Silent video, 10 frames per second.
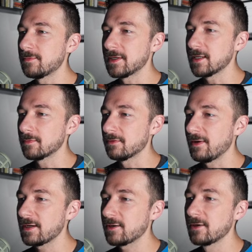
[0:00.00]
pick your
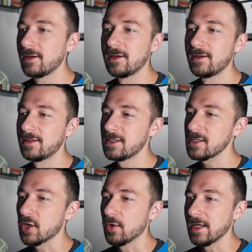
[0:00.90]
provider,
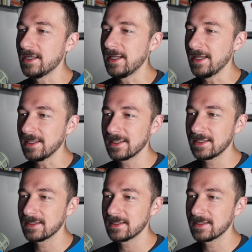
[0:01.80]
go ahead and